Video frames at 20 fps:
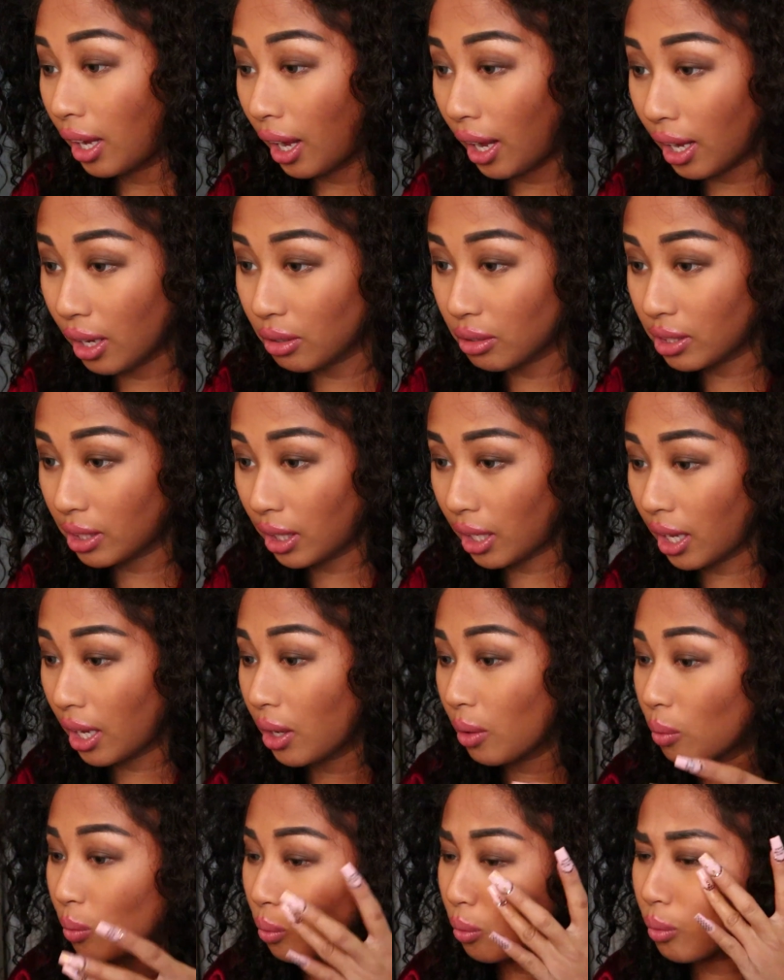I was
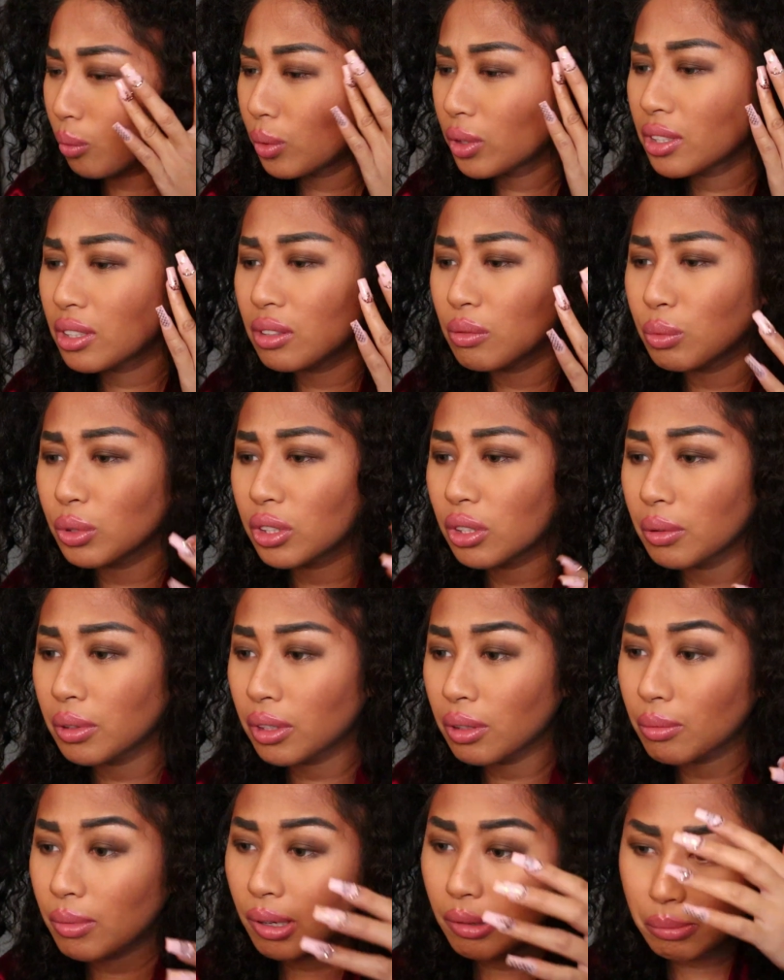like, what's
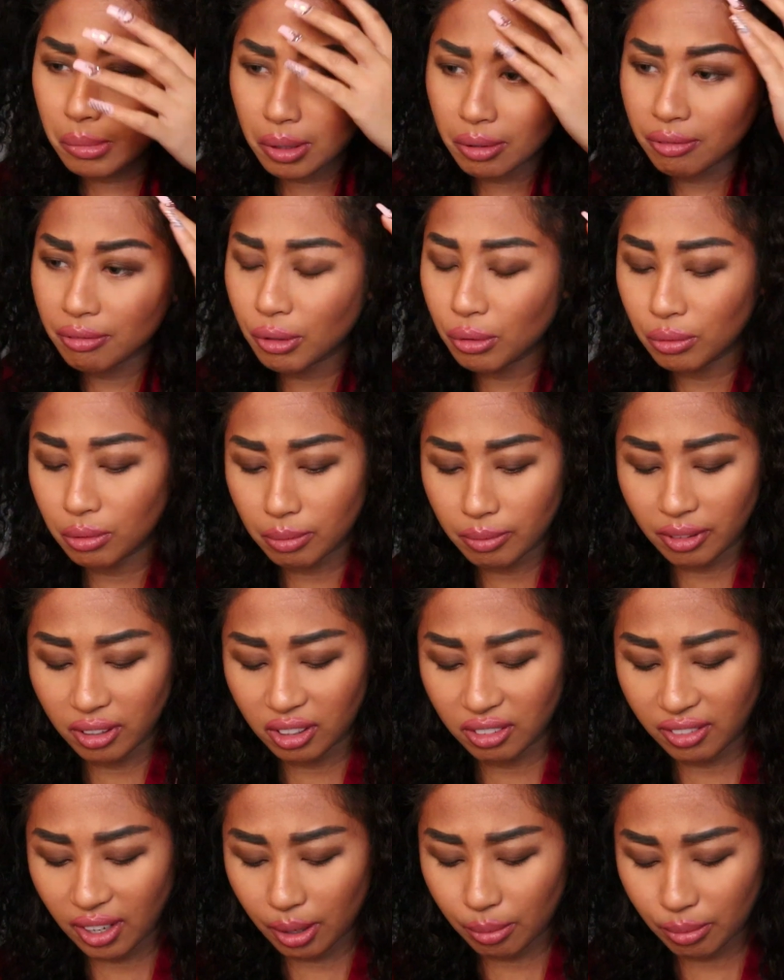going on? My phone's
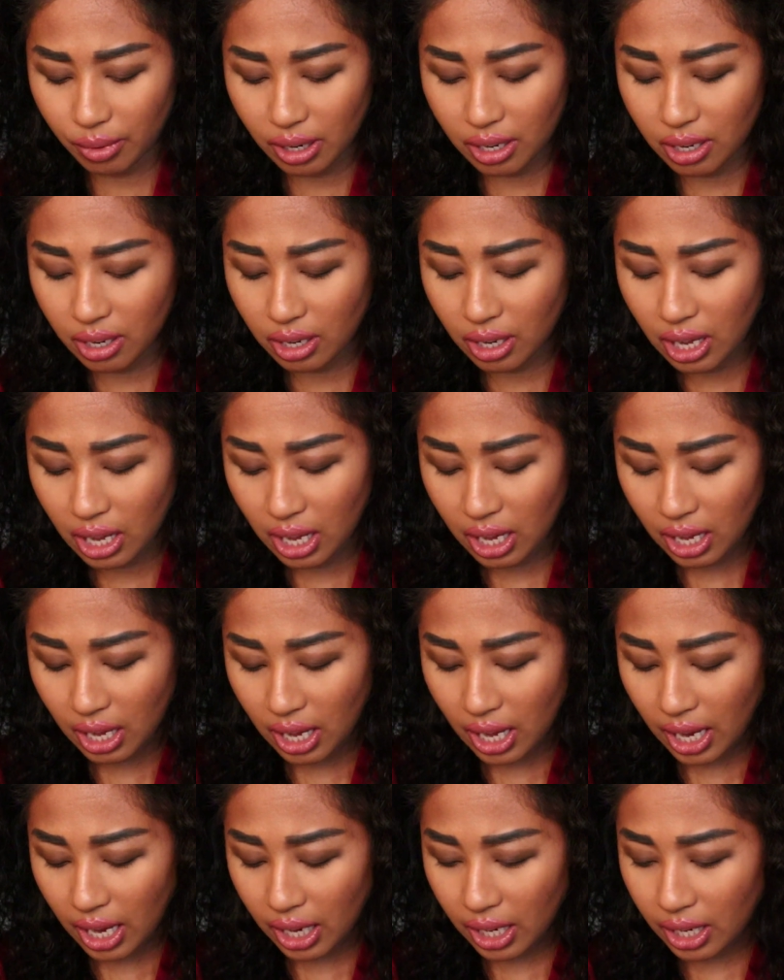been vibrating,
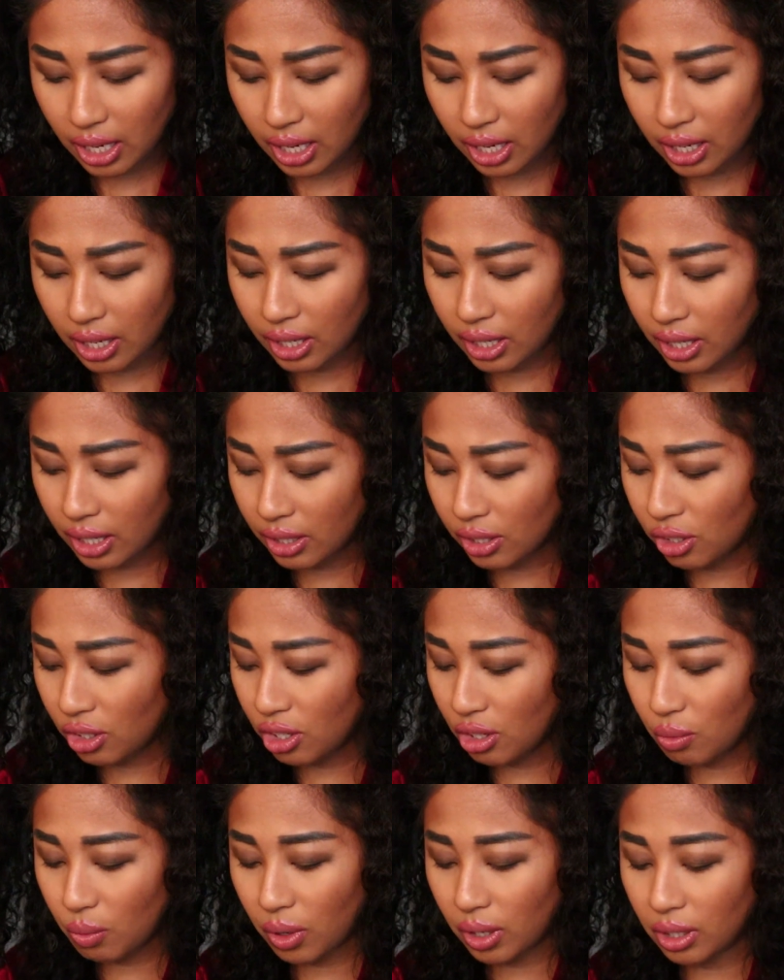and
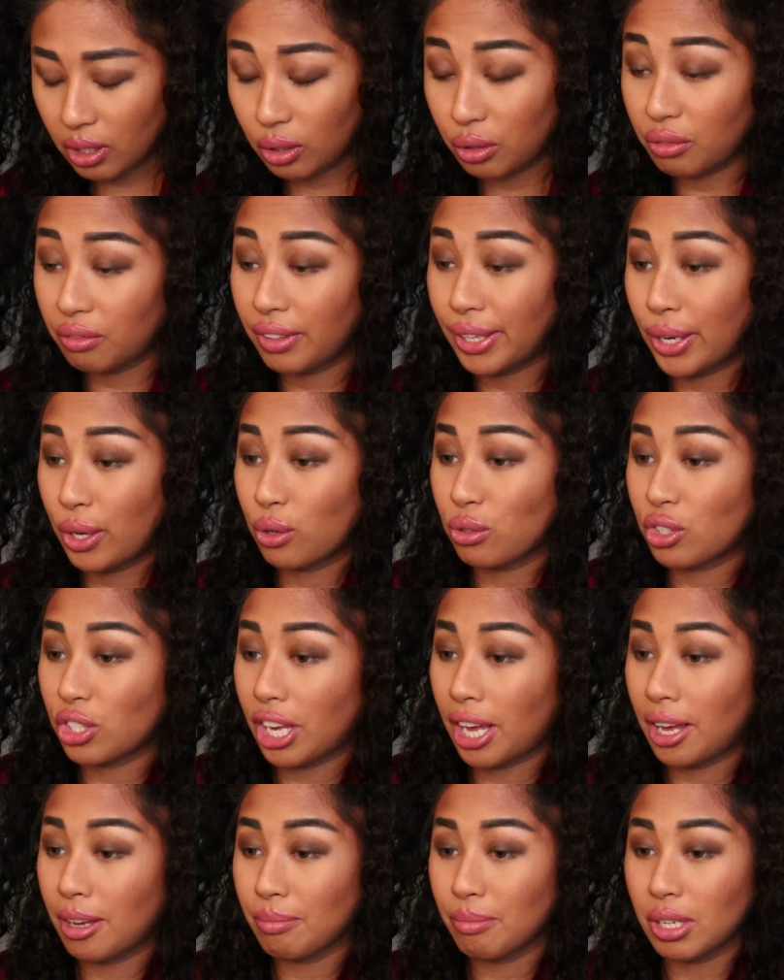she wanted to video
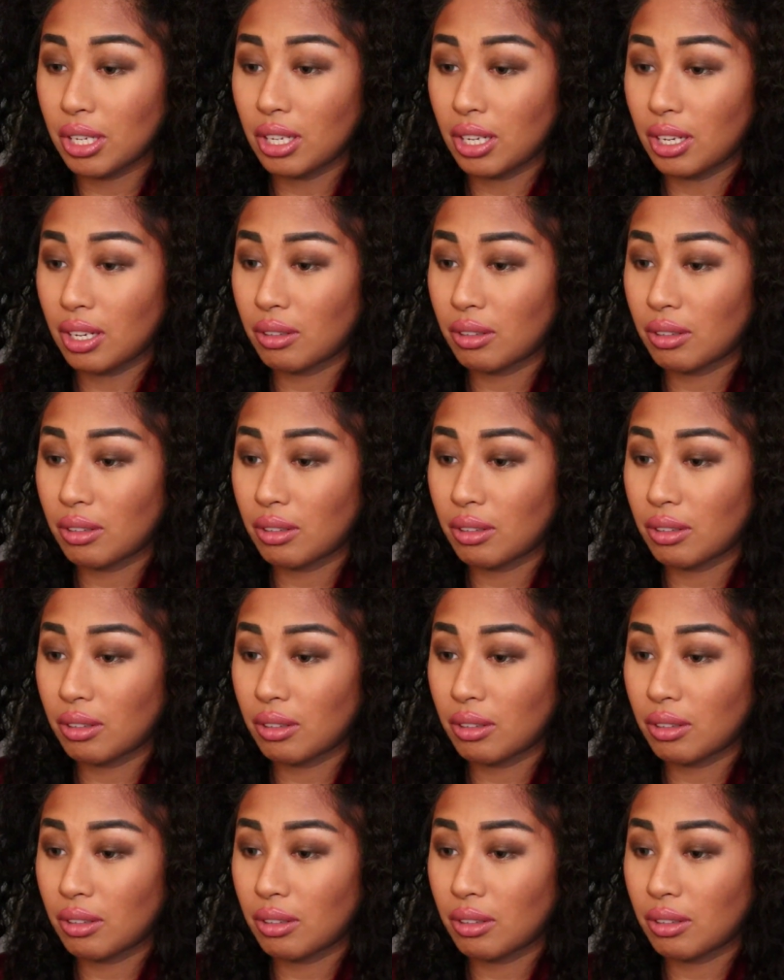chat me.